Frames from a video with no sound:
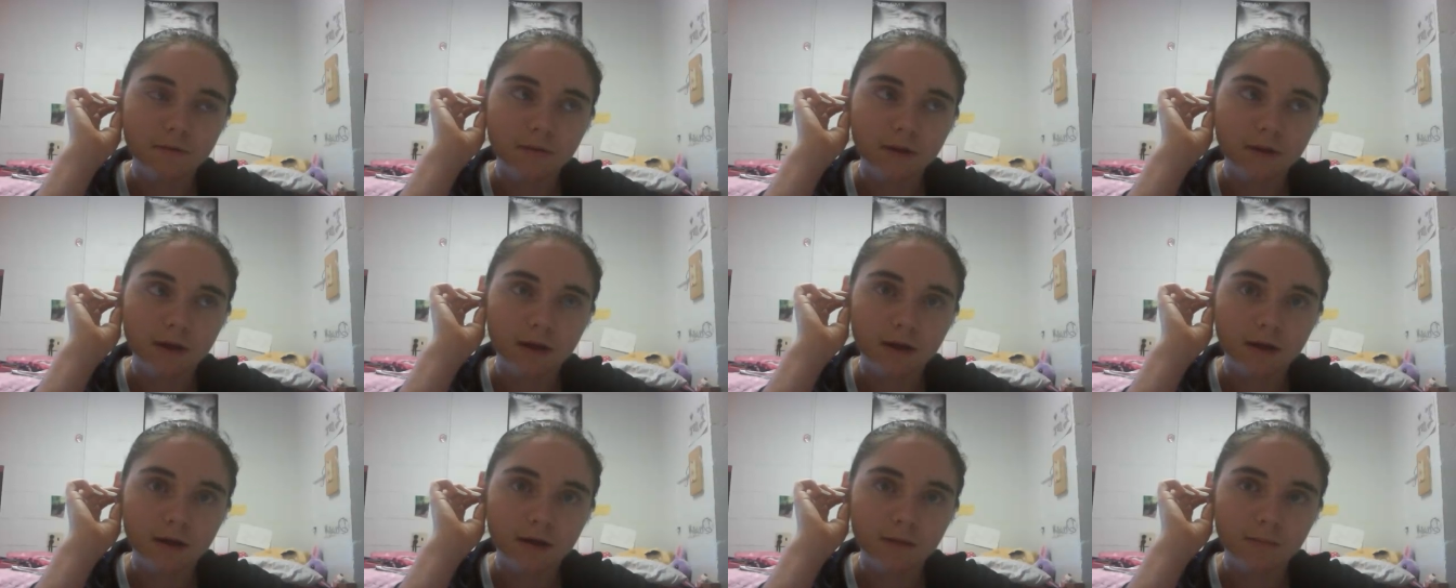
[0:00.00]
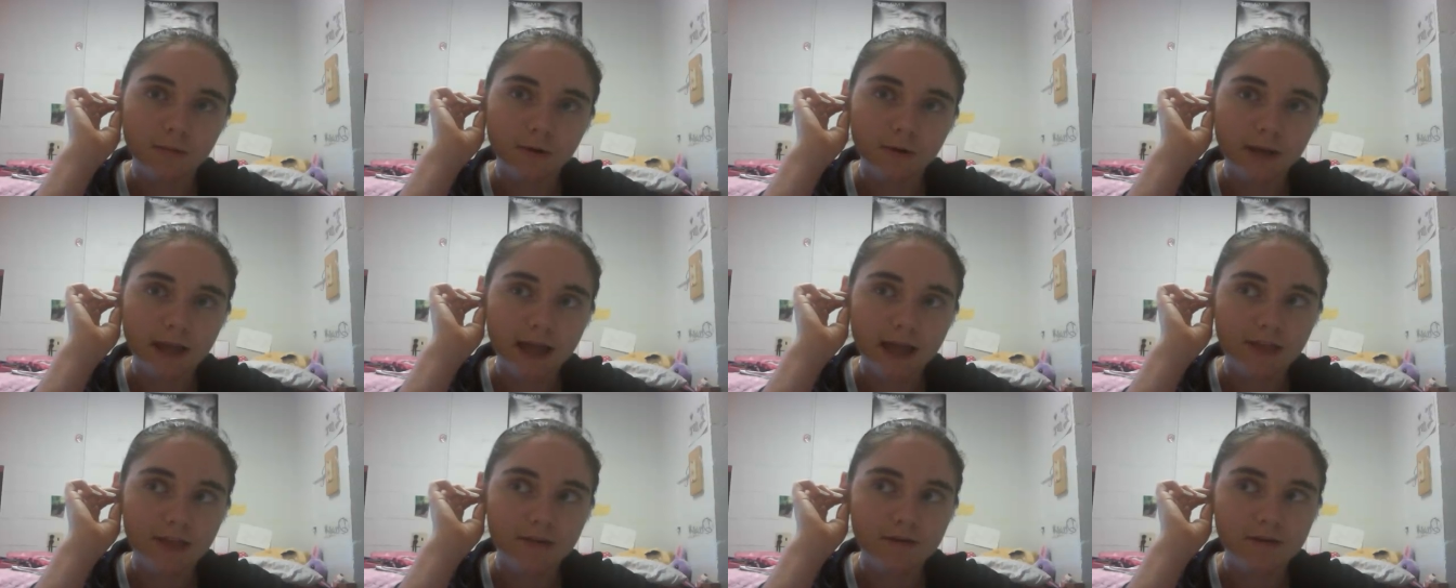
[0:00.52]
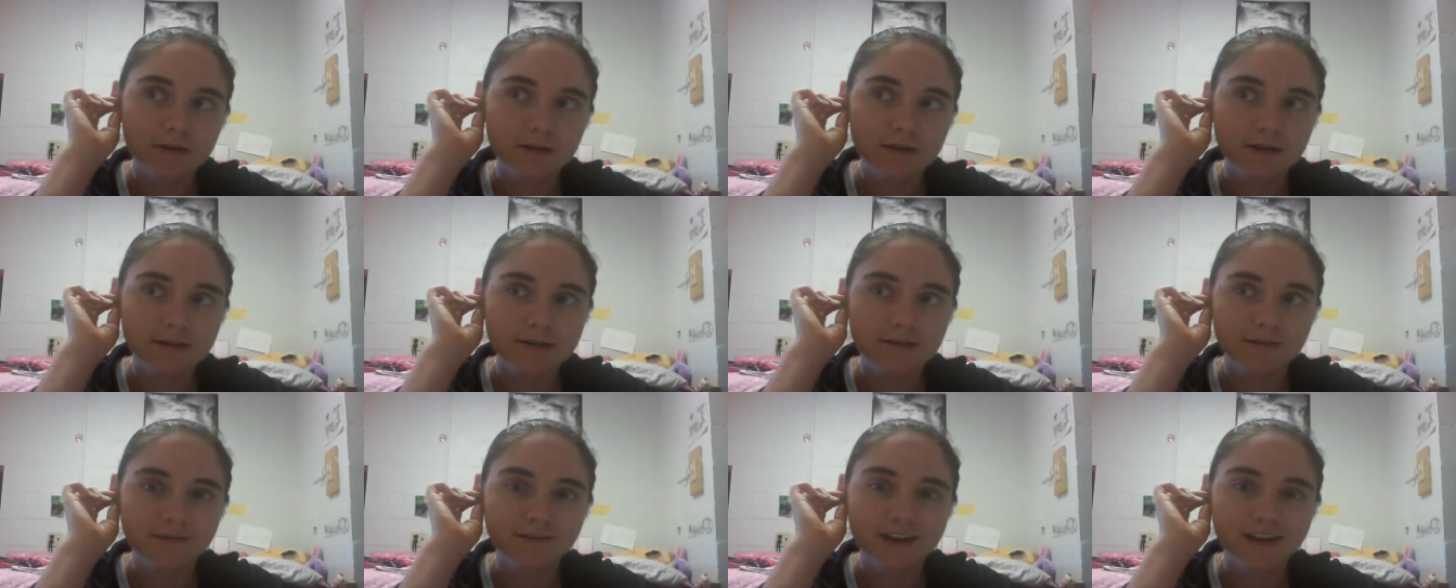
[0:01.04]
more
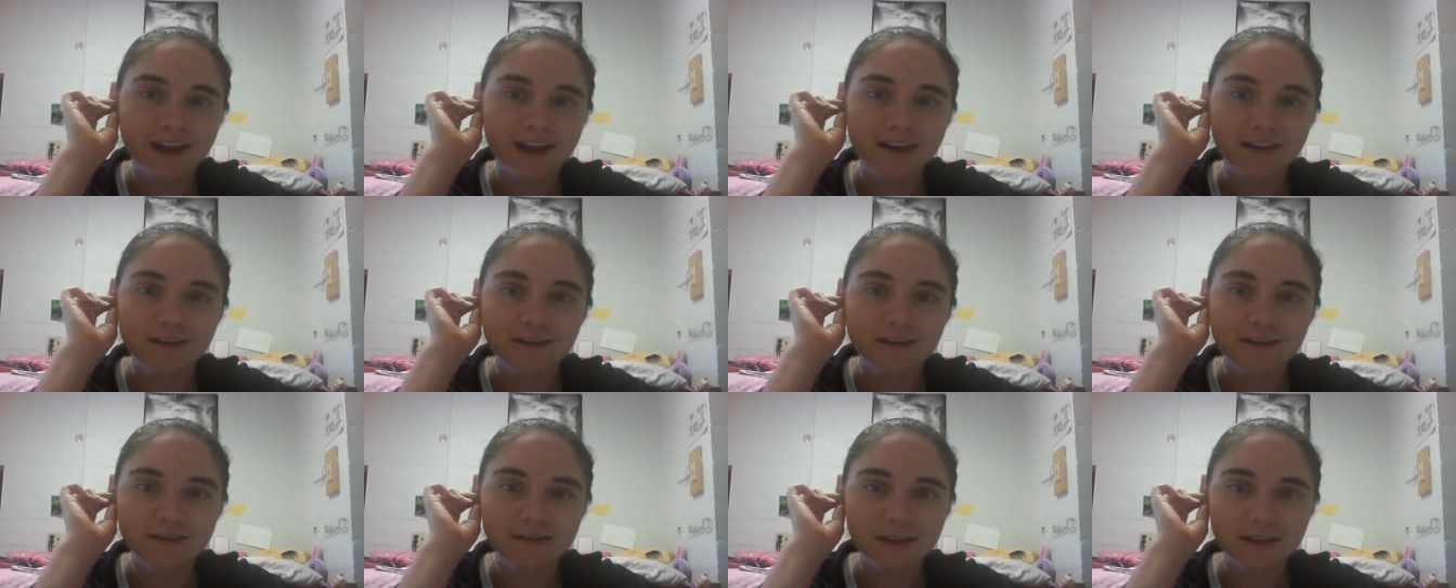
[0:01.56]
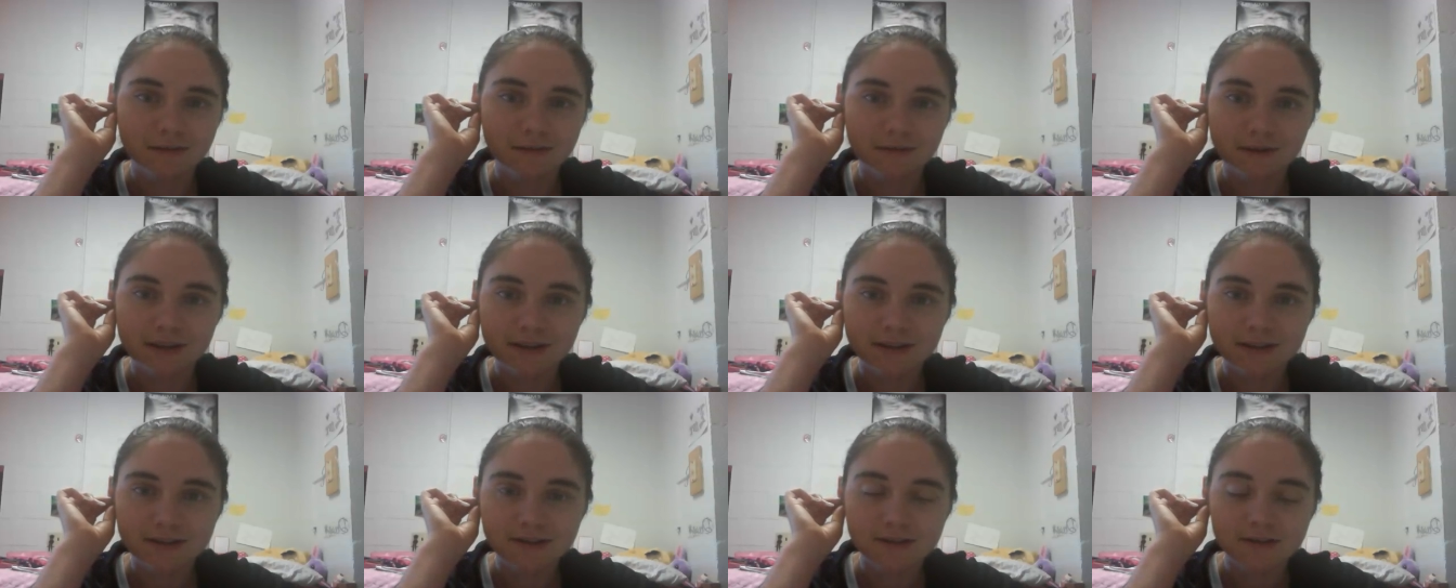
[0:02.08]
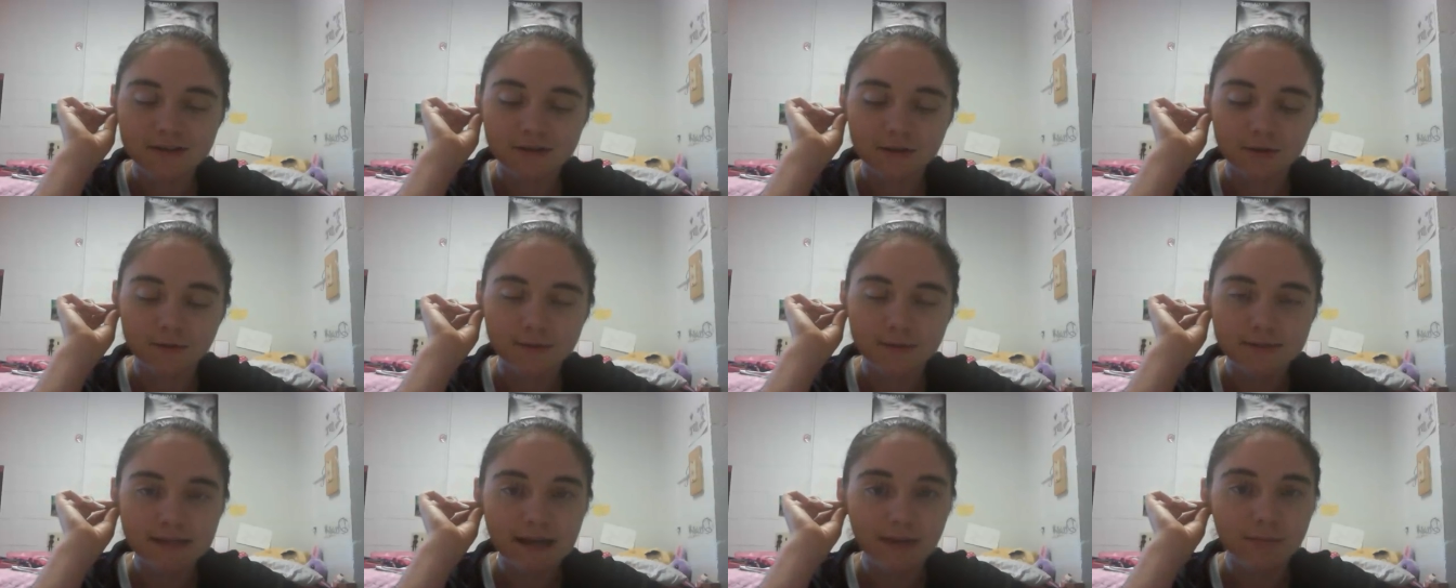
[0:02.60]
calories than fat does at rest, so your
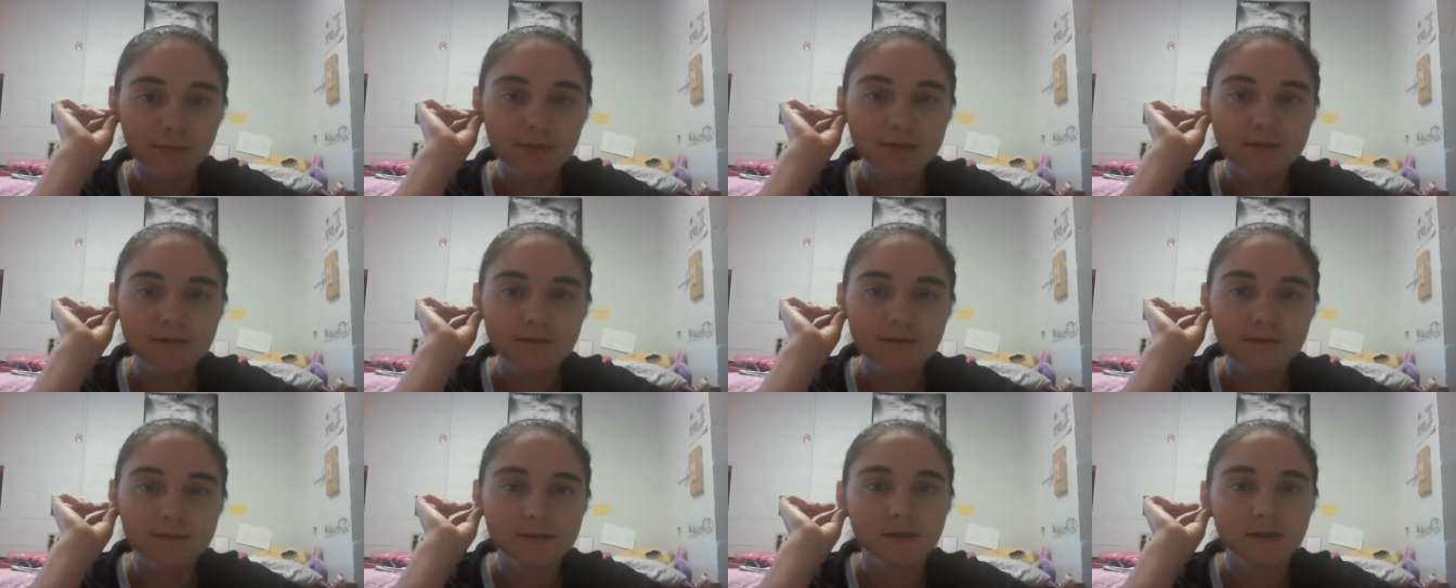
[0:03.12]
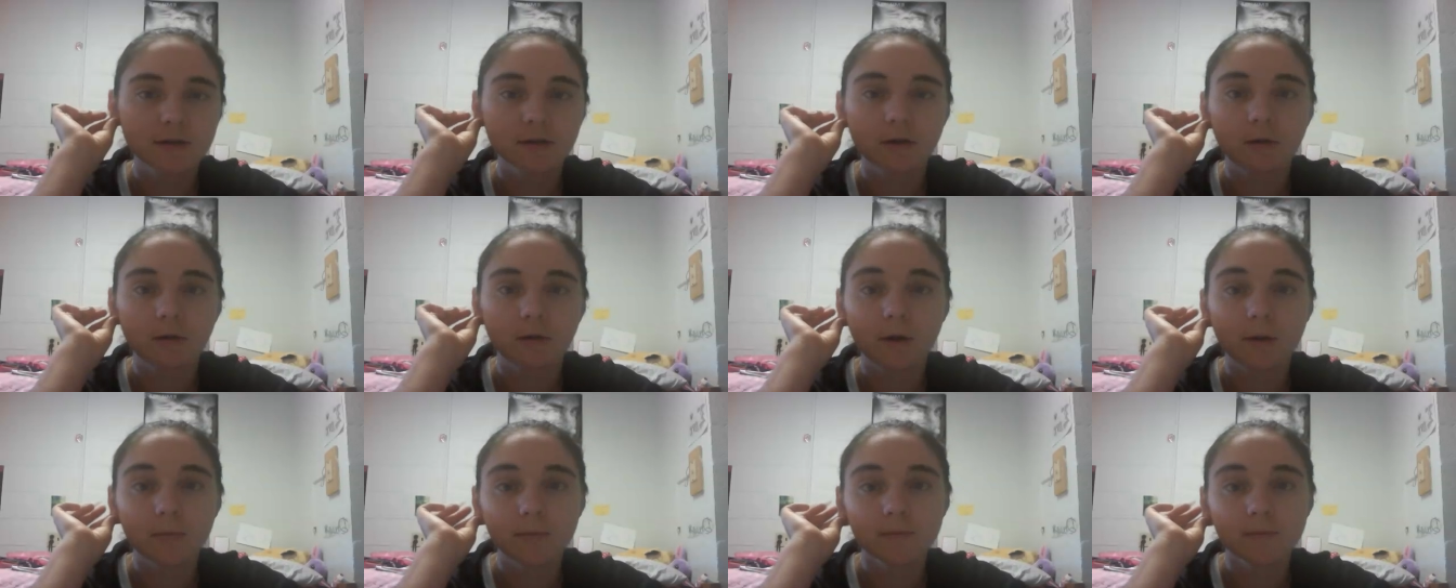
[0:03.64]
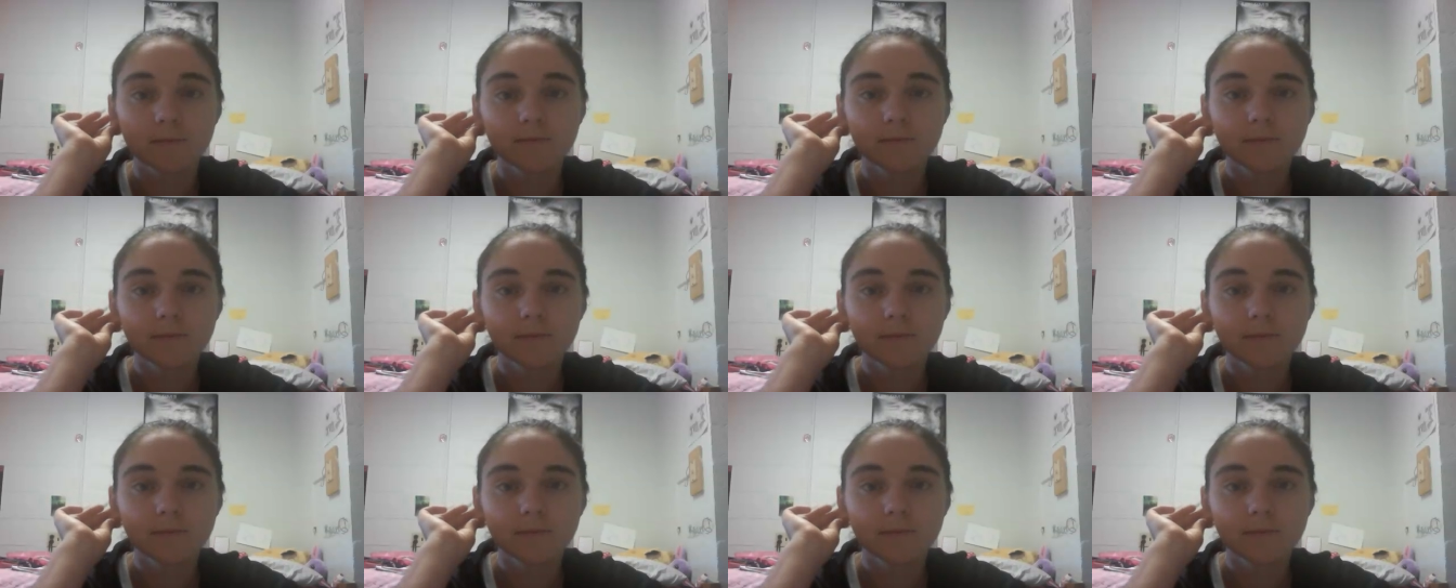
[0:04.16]
metabolism is going to go up.